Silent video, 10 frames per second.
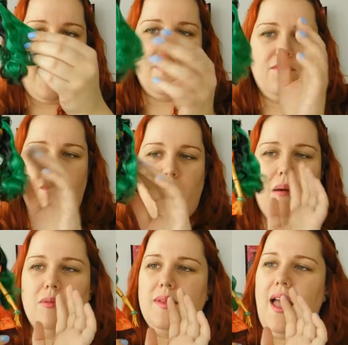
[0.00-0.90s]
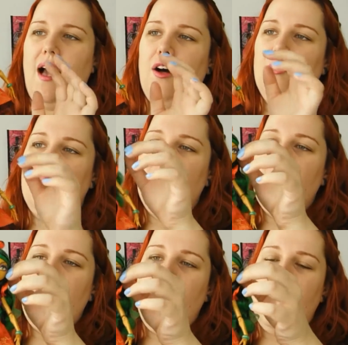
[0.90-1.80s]
that will probably help.
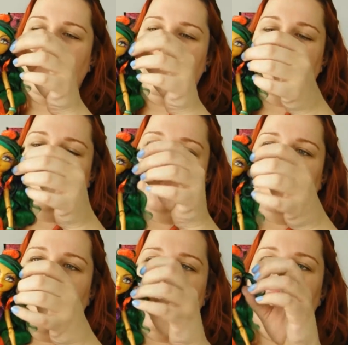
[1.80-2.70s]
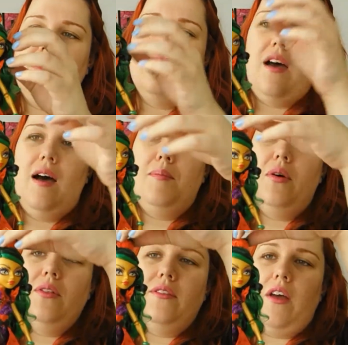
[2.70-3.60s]
And then it's styled,
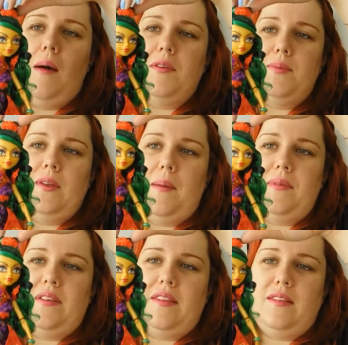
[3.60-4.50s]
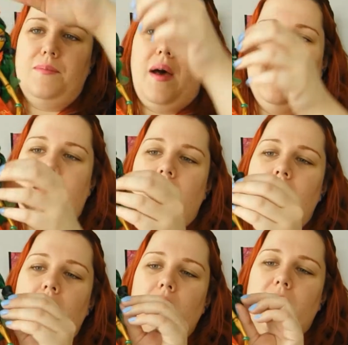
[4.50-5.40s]
the top is pulled up into this bun
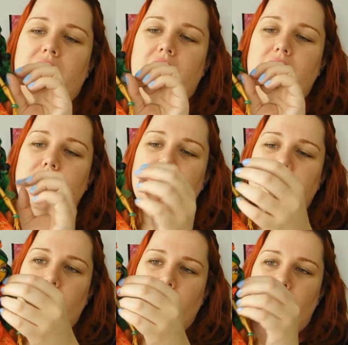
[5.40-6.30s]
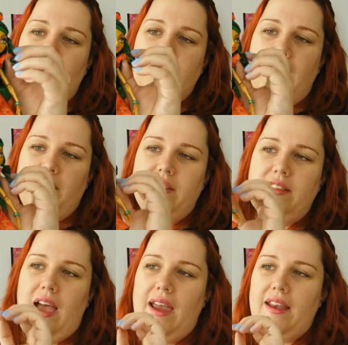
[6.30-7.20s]
with a loose curl down the
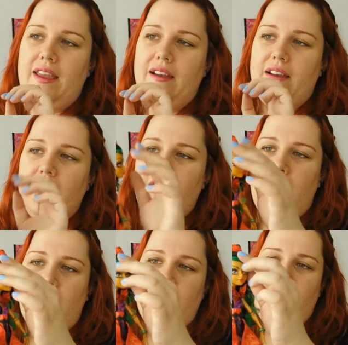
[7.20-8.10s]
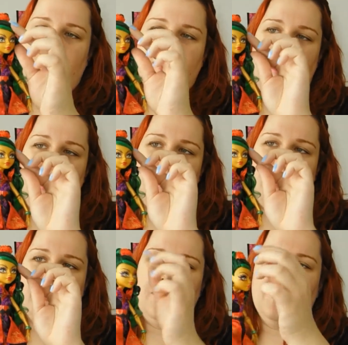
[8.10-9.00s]
side here, like her side
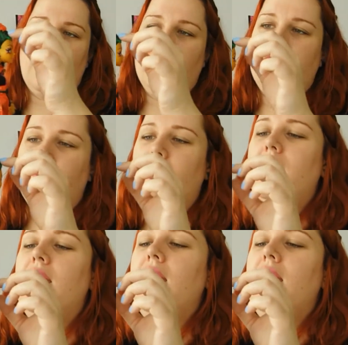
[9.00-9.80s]
bangs pulled across the front.